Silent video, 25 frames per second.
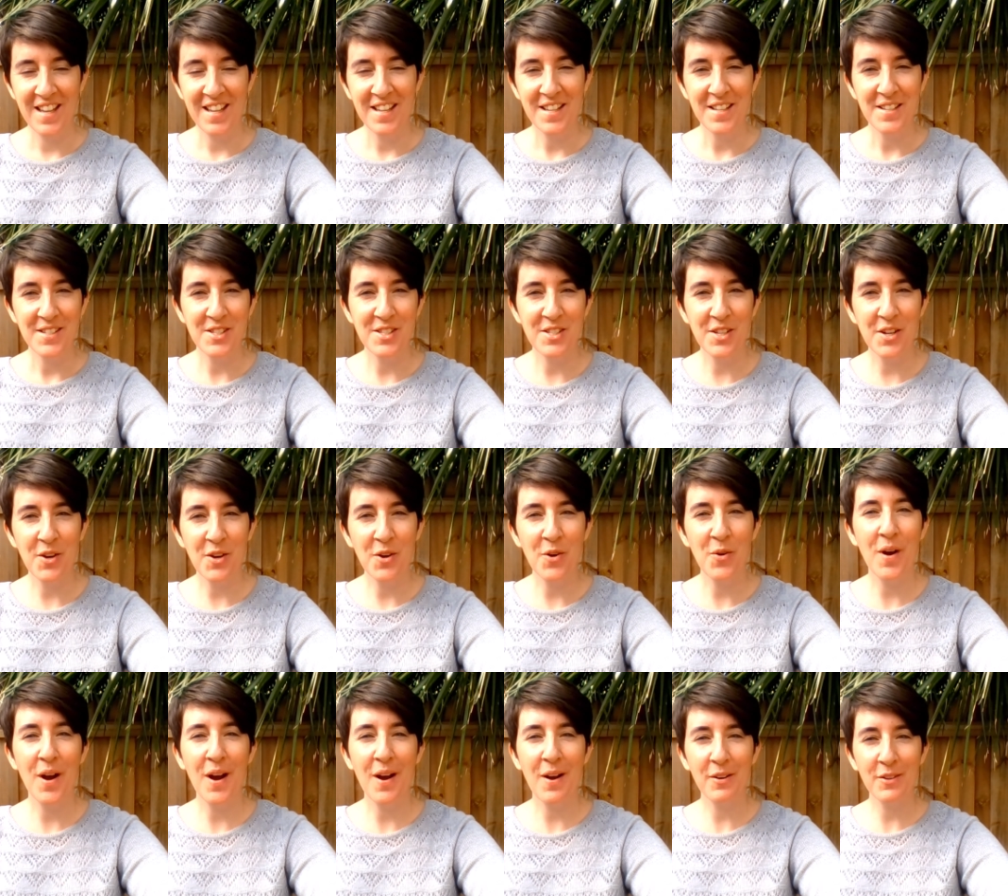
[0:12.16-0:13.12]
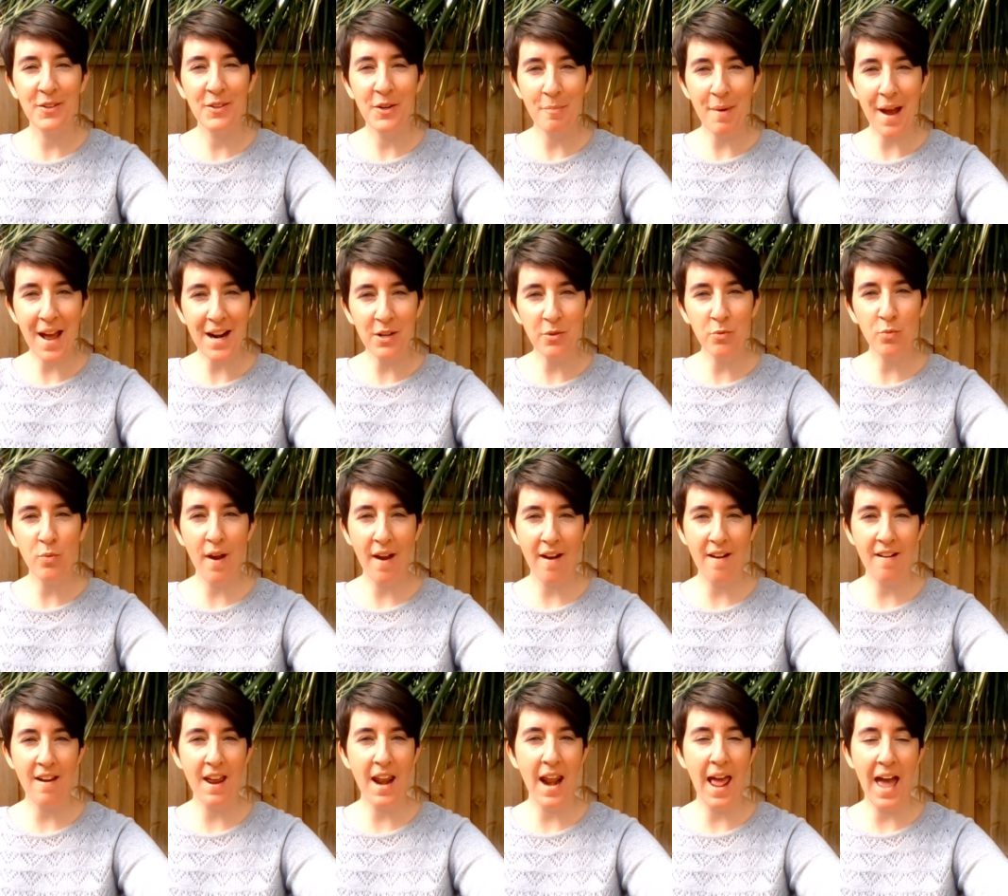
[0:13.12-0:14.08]
So no matter
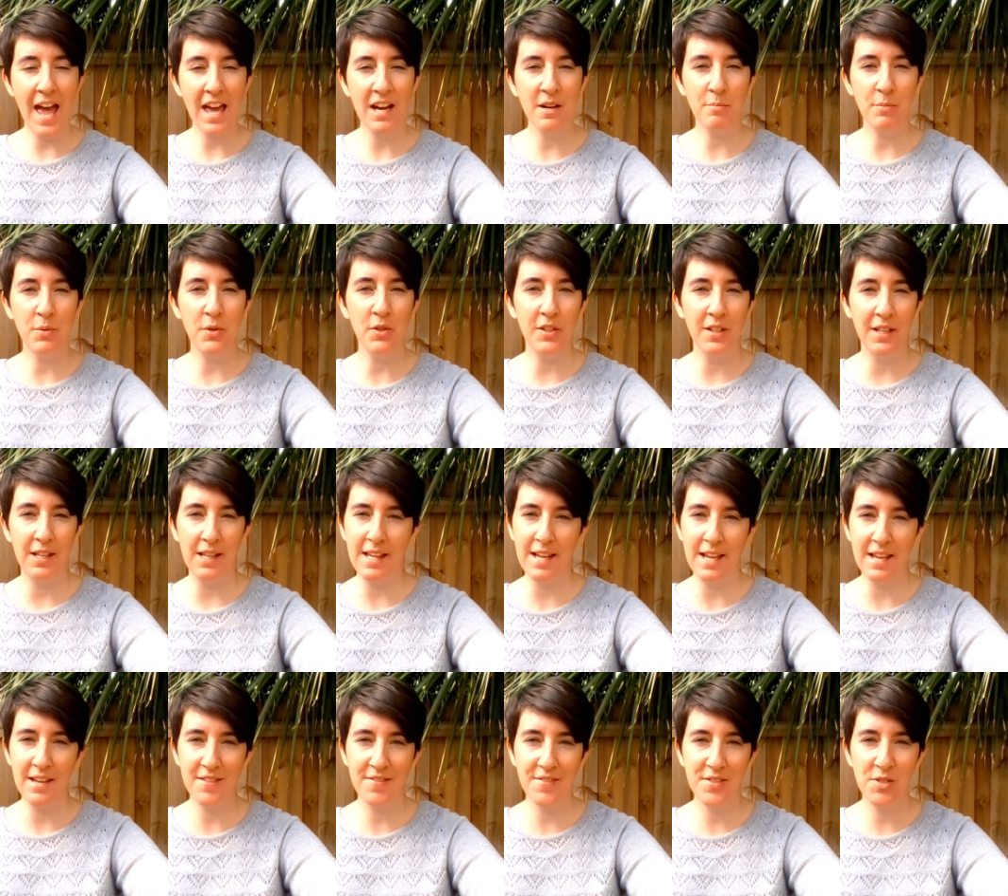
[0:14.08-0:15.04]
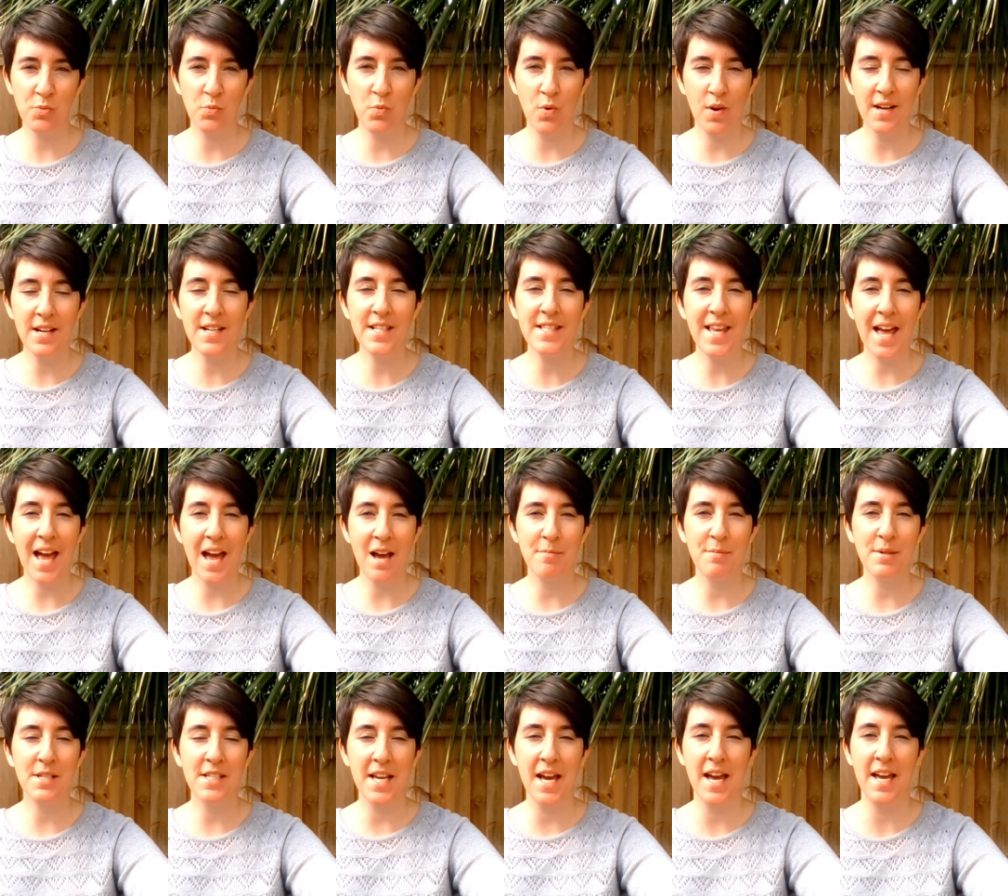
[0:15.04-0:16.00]
where an animal lives, what its
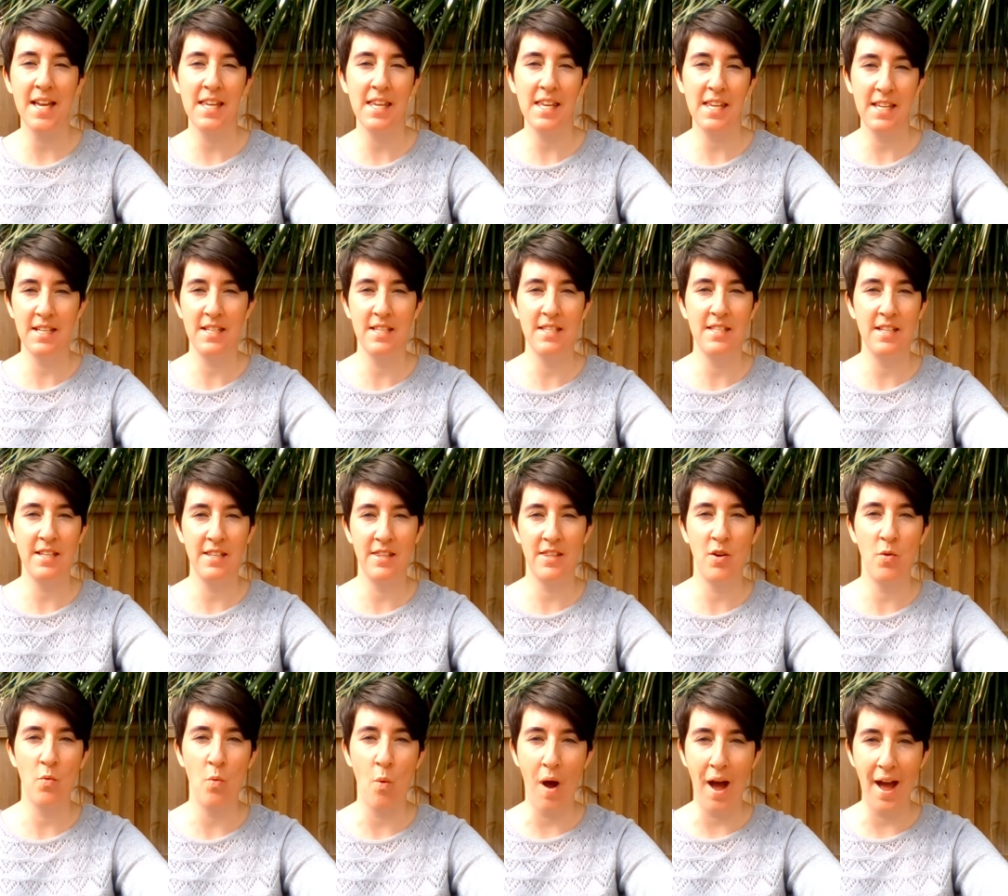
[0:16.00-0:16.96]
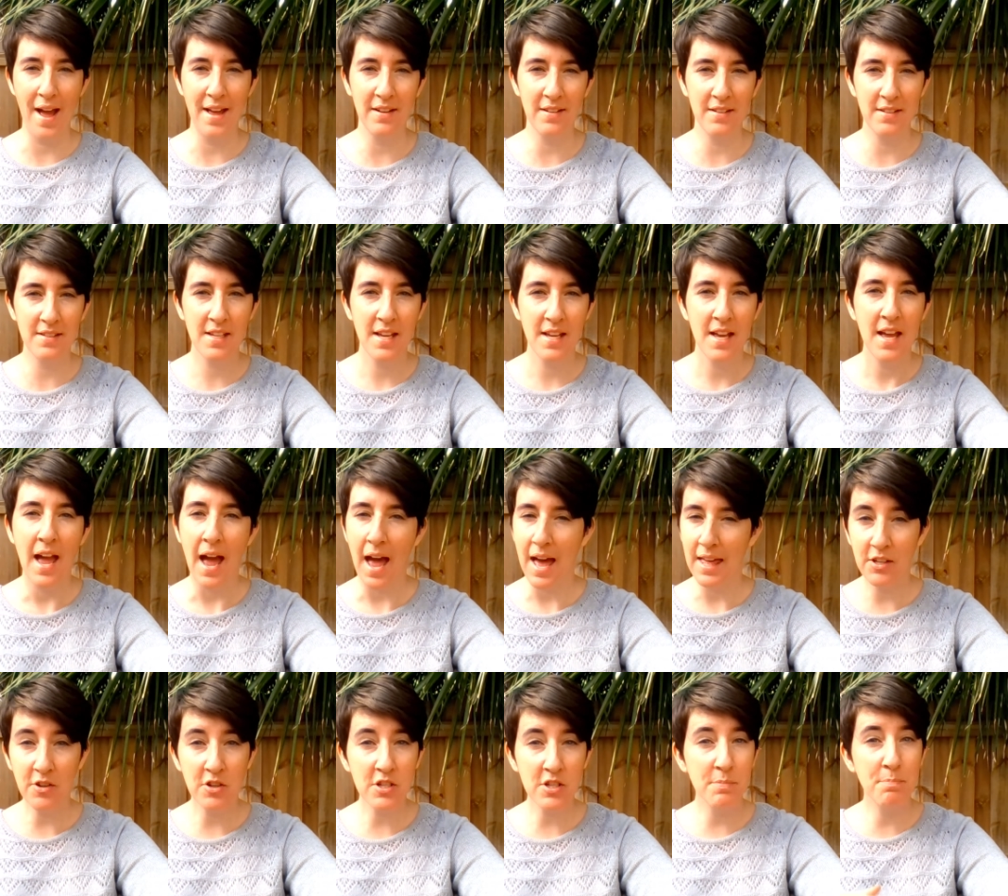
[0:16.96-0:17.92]
habitat is in the wild,
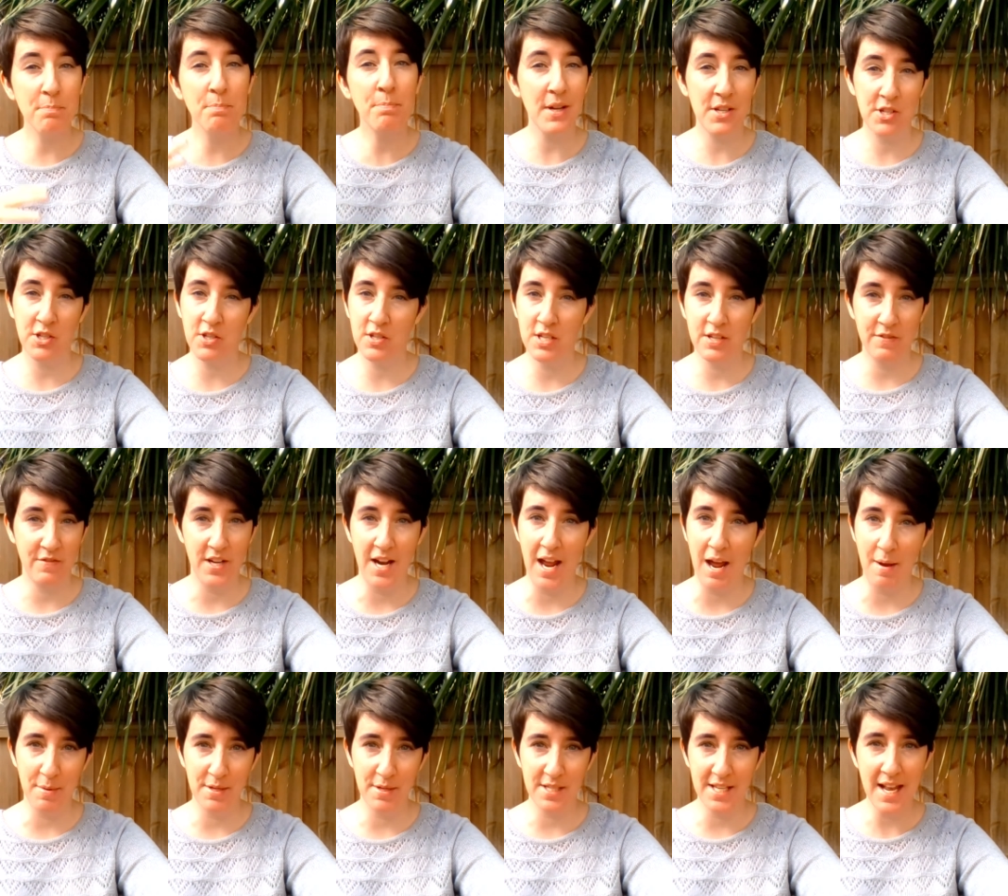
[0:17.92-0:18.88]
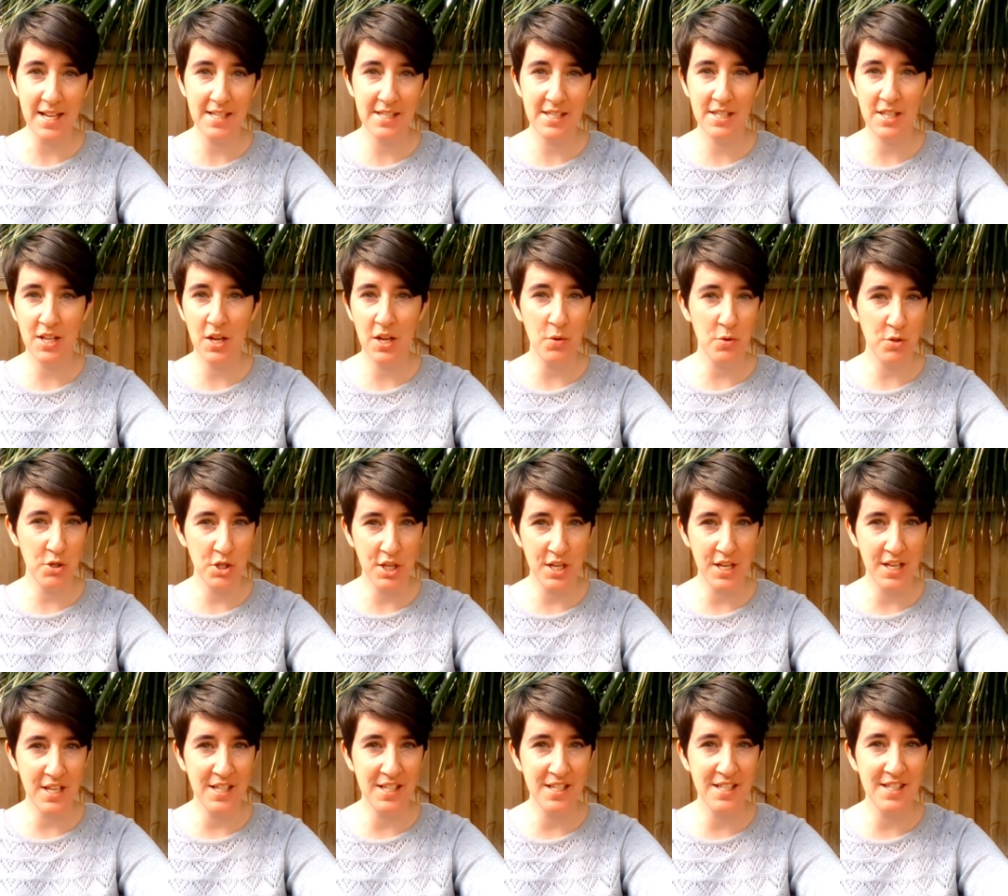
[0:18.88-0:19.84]
and there's a bunch of different habitats,
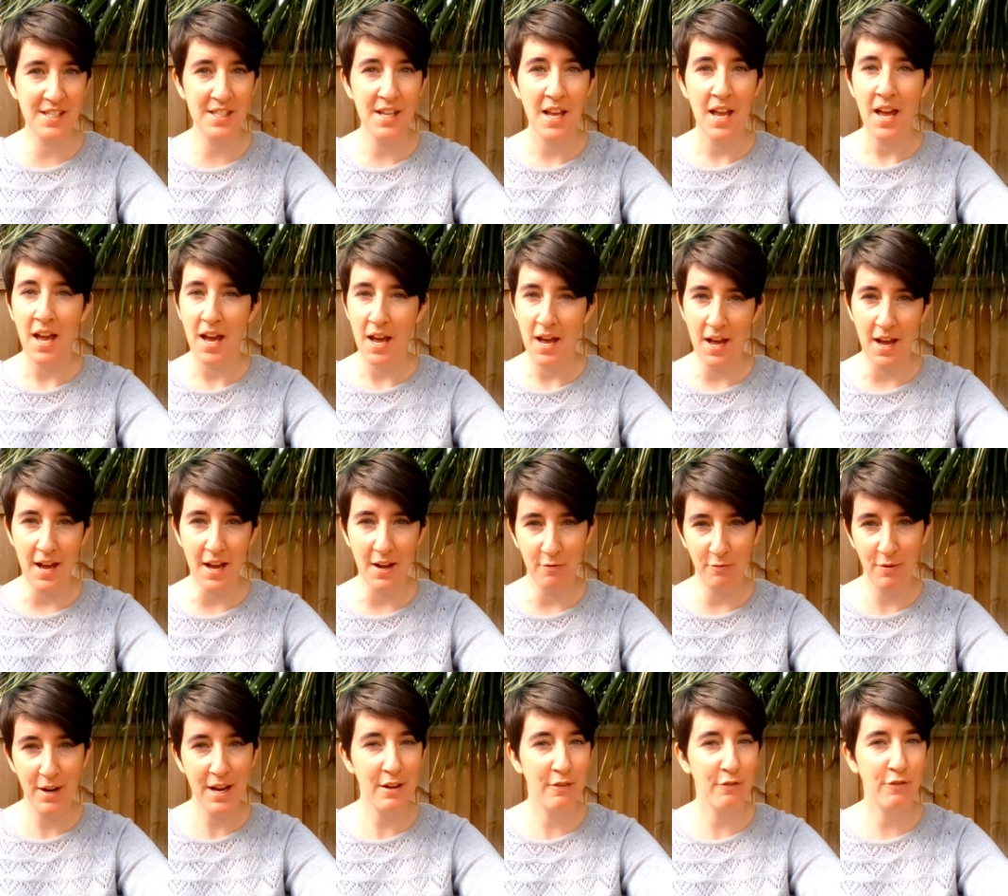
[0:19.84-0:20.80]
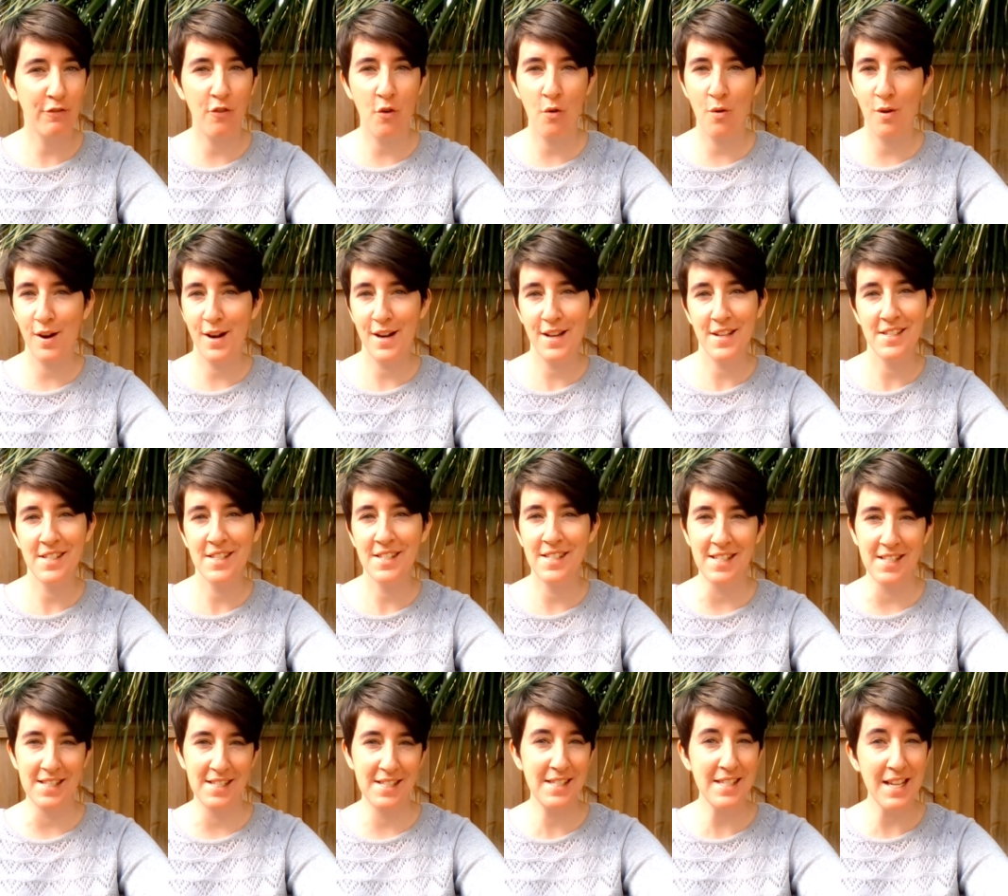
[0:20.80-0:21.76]
oceans, rainforests,
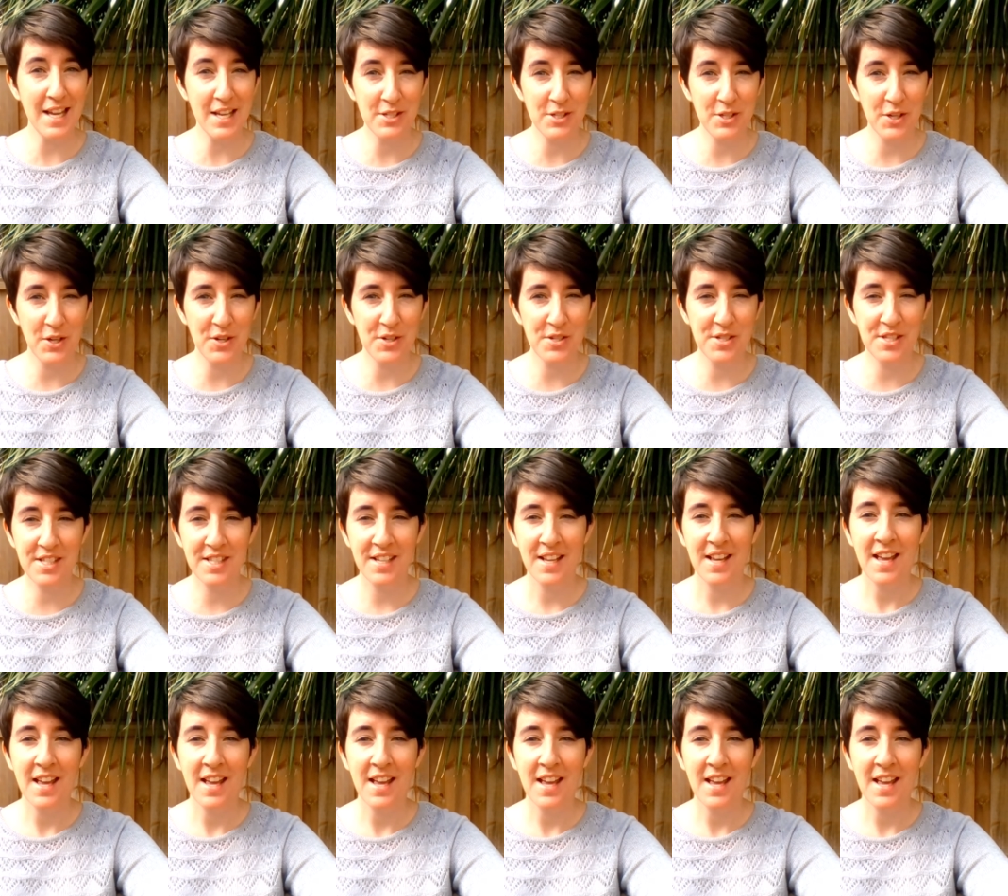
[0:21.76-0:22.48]
and deserts,